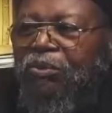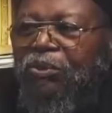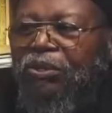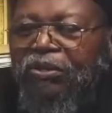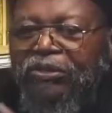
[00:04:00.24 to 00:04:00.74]

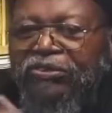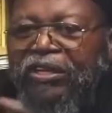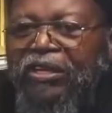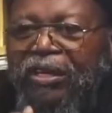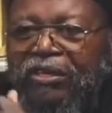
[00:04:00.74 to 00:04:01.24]
morning
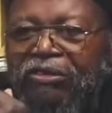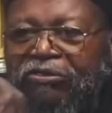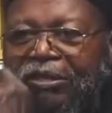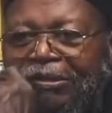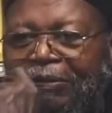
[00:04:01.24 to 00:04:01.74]
sitting in his
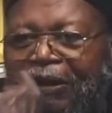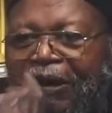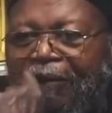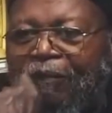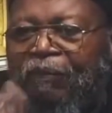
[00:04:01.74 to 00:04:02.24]

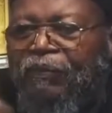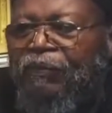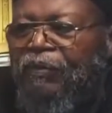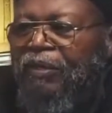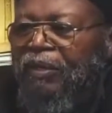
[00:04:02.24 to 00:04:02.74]
restaurant,
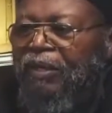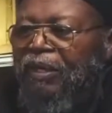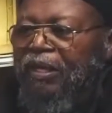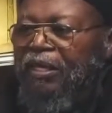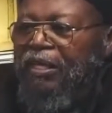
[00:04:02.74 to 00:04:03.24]

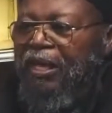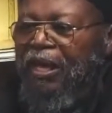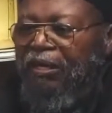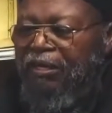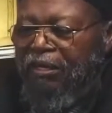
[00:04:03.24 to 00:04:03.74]
and he
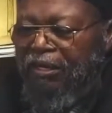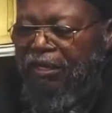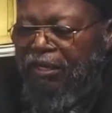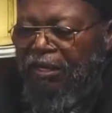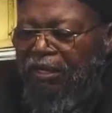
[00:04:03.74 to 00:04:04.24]
had the
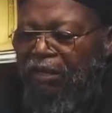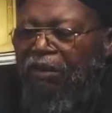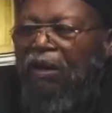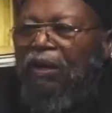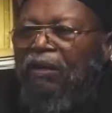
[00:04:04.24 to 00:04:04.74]

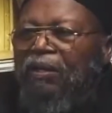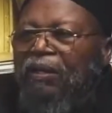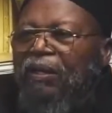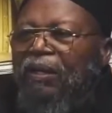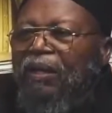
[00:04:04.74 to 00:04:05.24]
Quran.
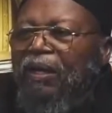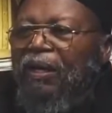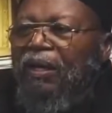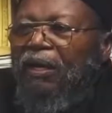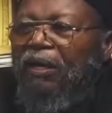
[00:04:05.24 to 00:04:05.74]

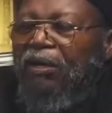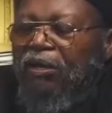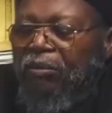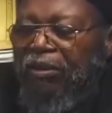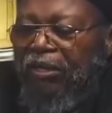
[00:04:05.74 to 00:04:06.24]
And
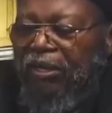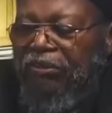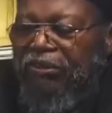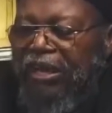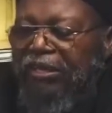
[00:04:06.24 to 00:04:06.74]
then
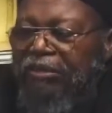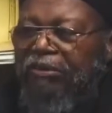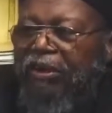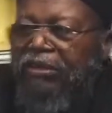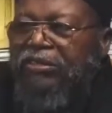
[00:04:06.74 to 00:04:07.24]
inside the
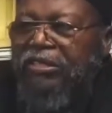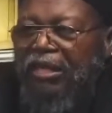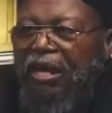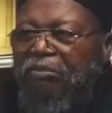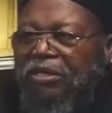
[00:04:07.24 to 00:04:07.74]
Quran it says
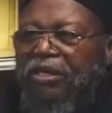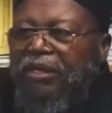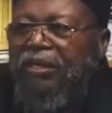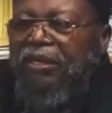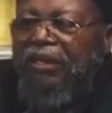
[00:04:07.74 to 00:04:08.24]

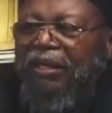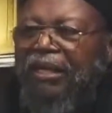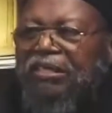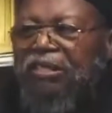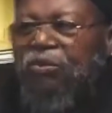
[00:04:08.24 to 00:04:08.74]
Ahmadiyya.
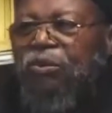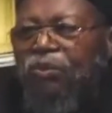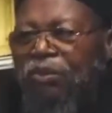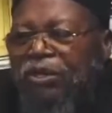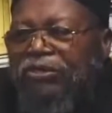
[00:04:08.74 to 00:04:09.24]
I said, well,
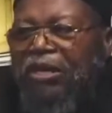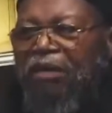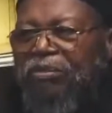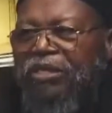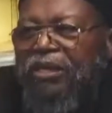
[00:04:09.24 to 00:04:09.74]
what is
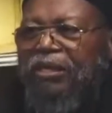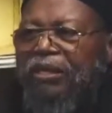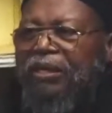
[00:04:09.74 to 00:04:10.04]
Ahmadiyya?